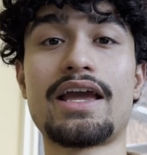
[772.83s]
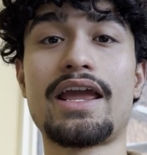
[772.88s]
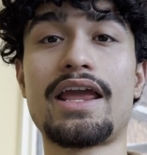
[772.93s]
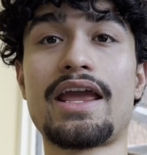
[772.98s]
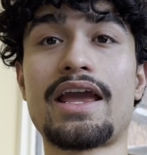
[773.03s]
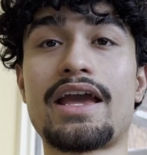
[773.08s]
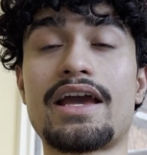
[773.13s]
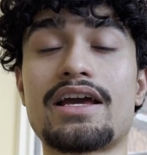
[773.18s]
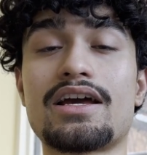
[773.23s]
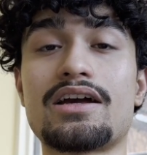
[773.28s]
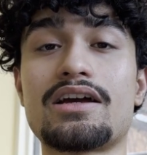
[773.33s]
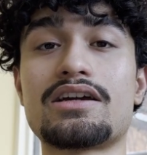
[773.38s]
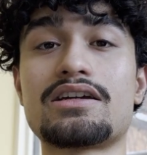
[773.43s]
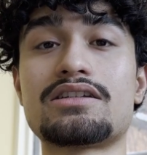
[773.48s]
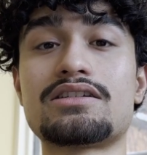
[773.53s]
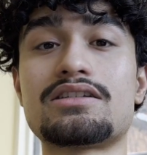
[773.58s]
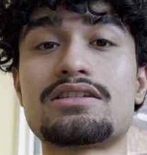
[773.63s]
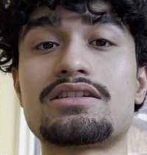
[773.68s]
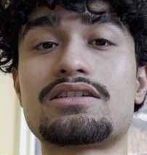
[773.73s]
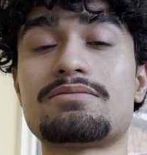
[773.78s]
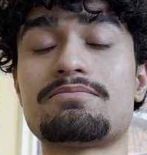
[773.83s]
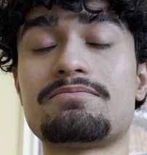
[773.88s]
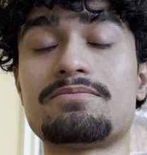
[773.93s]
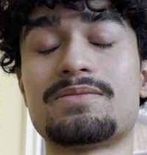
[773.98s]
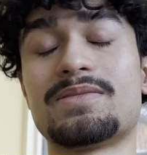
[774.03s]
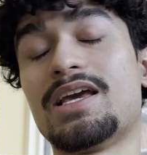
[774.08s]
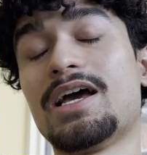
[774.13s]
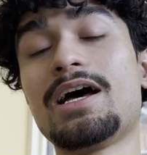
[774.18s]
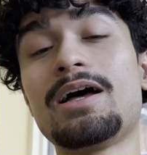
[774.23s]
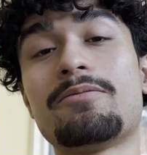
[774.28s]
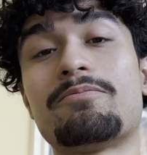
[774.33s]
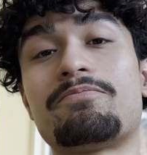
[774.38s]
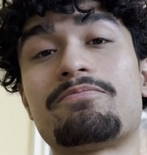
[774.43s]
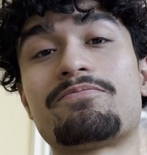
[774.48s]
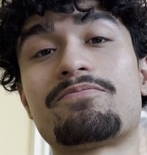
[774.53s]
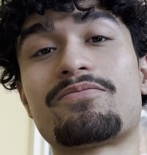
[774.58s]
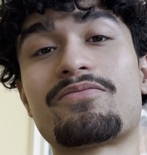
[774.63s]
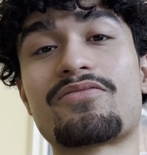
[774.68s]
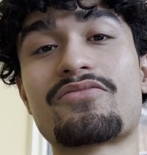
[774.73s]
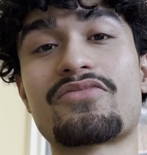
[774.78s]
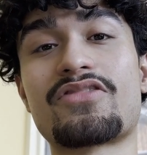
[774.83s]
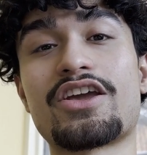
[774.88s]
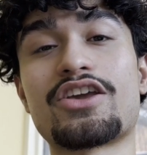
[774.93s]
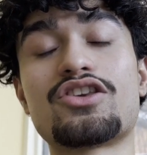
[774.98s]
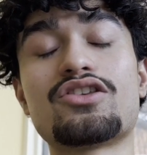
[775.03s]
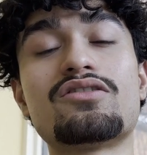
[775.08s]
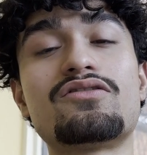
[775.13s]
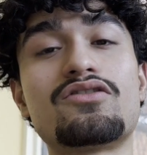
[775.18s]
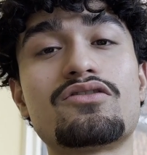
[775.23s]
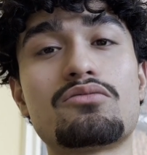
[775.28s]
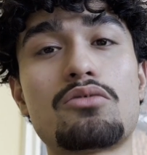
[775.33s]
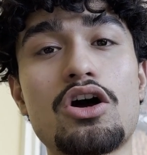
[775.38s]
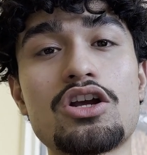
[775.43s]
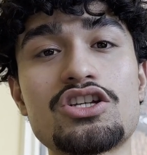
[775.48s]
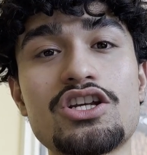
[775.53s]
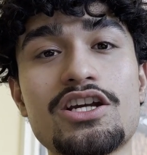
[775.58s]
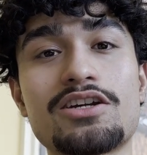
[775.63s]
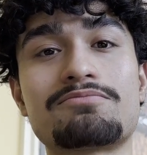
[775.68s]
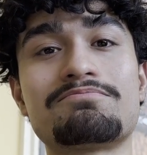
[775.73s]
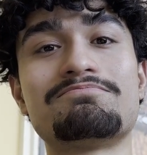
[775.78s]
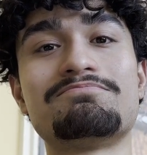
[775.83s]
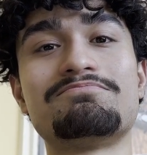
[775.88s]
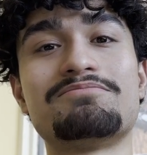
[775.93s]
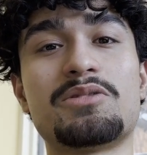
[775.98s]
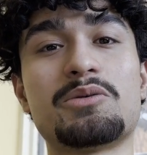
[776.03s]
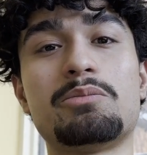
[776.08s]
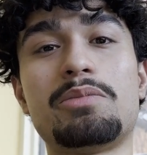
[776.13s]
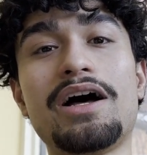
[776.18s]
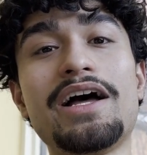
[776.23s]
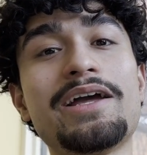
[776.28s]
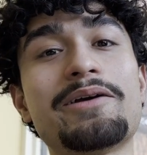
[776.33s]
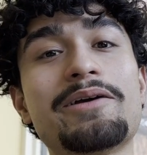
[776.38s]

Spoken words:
And yeah, thank you for watching. Bye-bye.